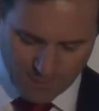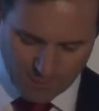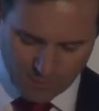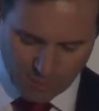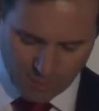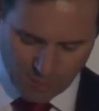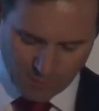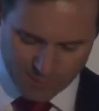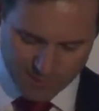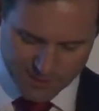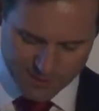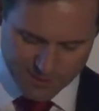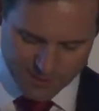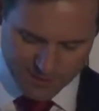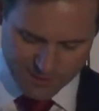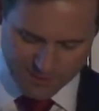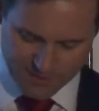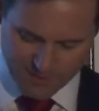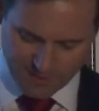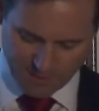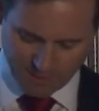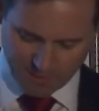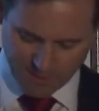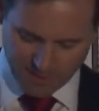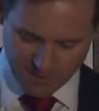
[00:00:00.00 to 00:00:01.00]

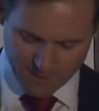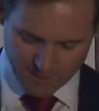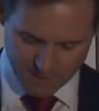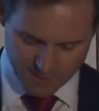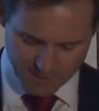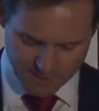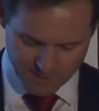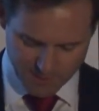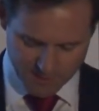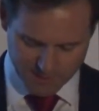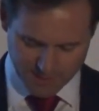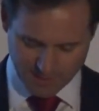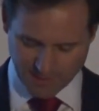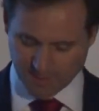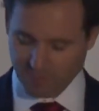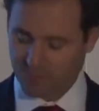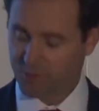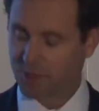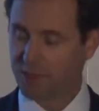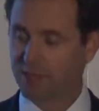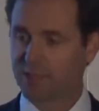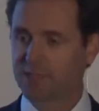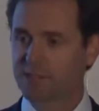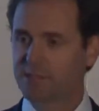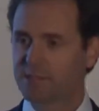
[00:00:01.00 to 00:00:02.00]
Promises, opinions and
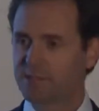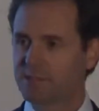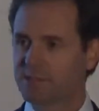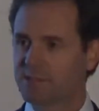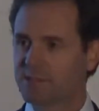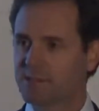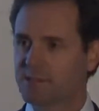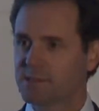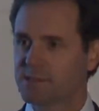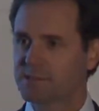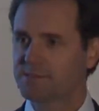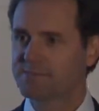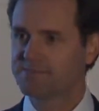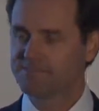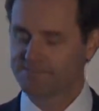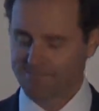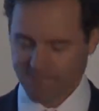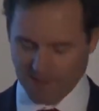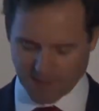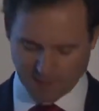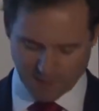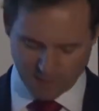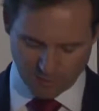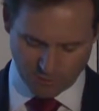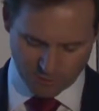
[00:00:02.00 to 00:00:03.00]
predictions
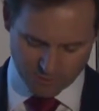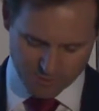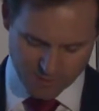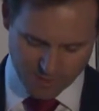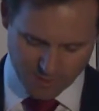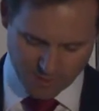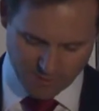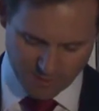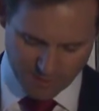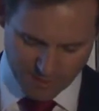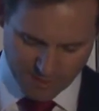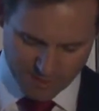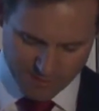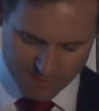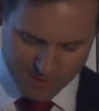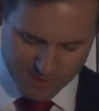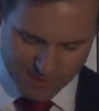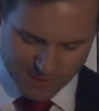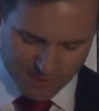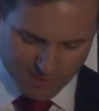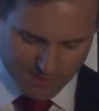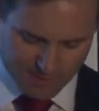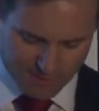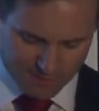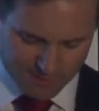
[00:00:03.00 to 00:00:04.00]
can also be
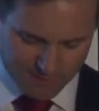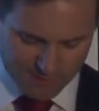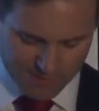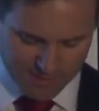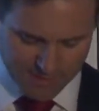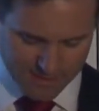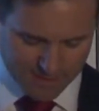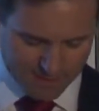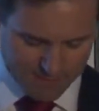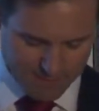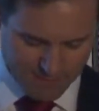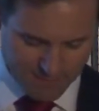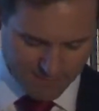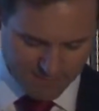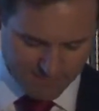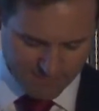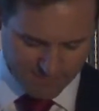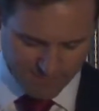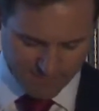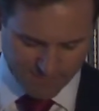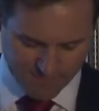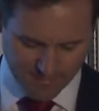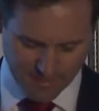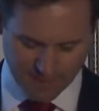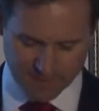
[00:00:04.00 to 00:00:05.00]
misleading or deceptive,
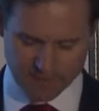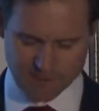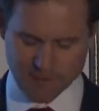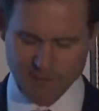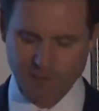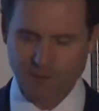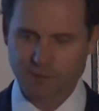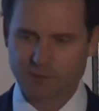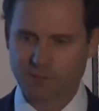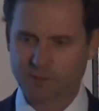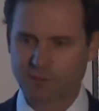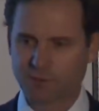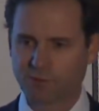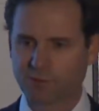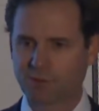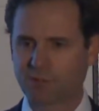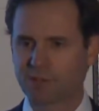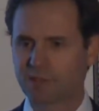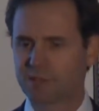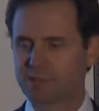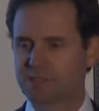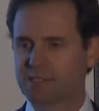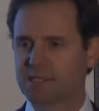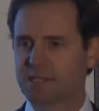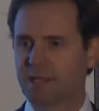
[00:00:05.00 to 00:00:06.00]
and so too
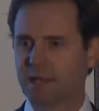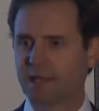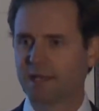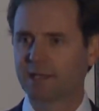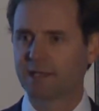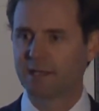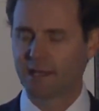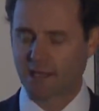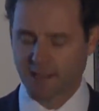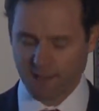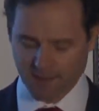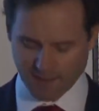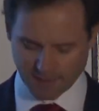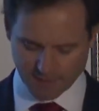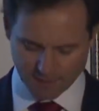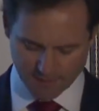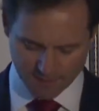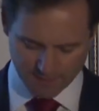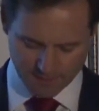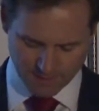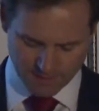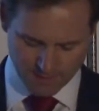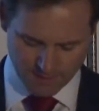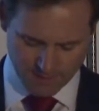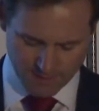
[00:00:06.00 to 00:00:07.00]
can saying nothing.
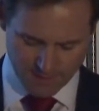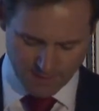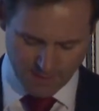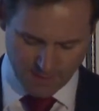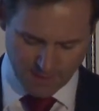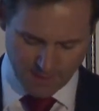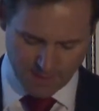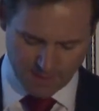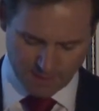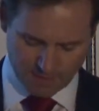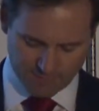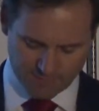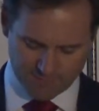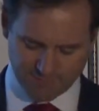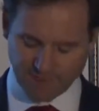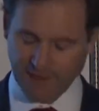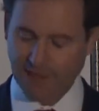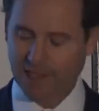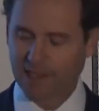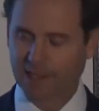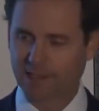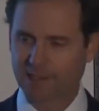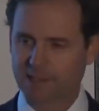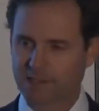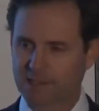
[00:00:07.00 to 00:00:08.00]

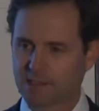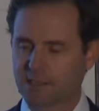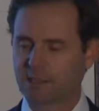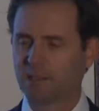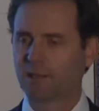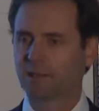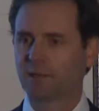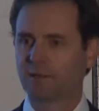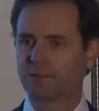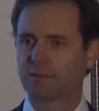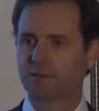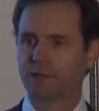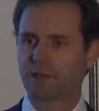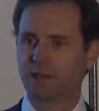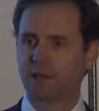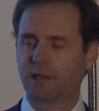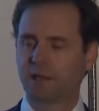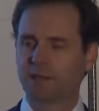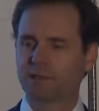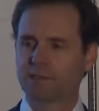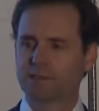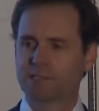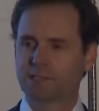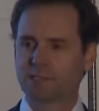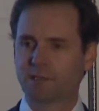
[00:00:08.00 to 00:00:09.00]
Failing
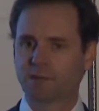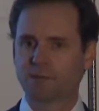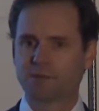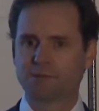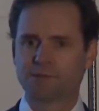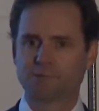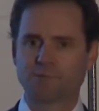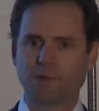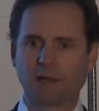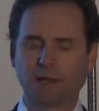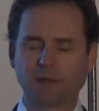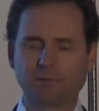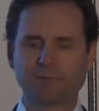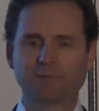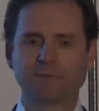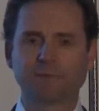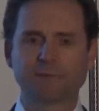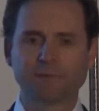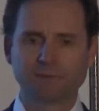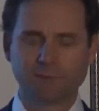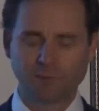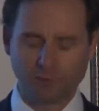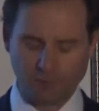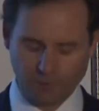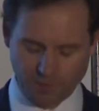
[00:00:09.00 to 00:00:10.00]
to disclose
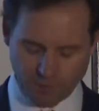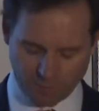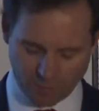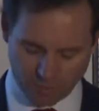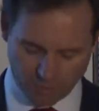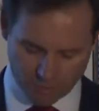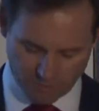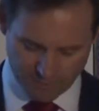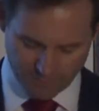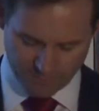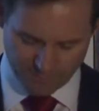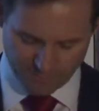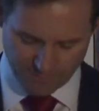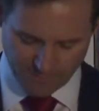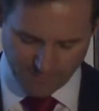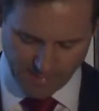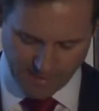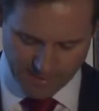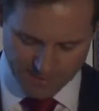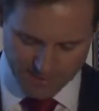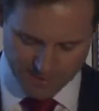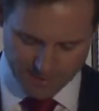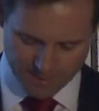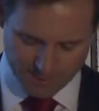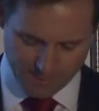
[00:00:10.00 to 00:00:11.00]
relevant or important
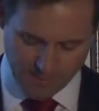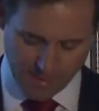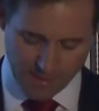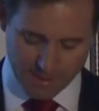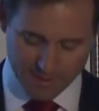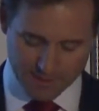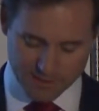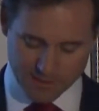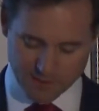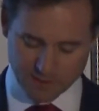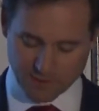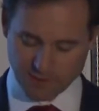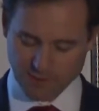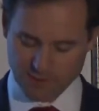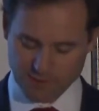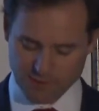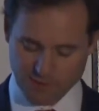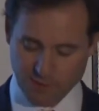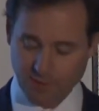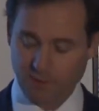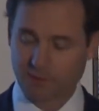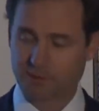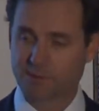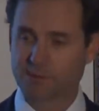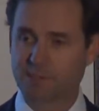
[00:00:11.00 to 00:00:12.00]
information may in certain
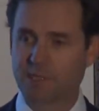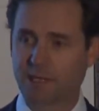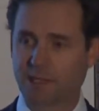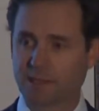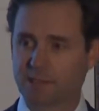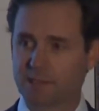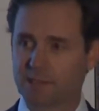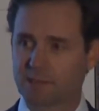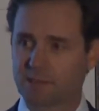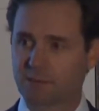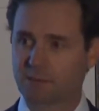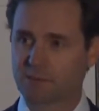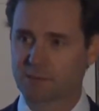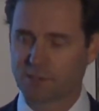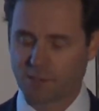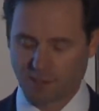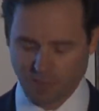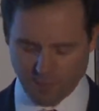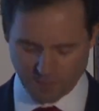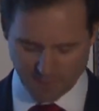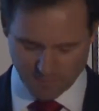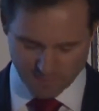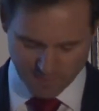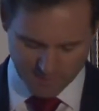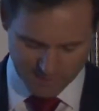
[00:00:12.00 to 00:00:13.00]
circumstances also
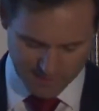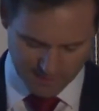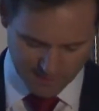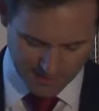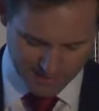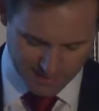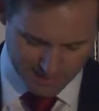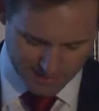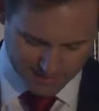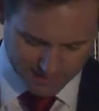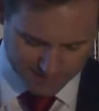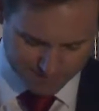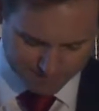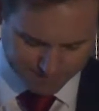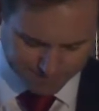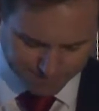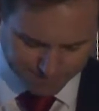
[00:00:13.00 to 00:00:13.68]
be misleading.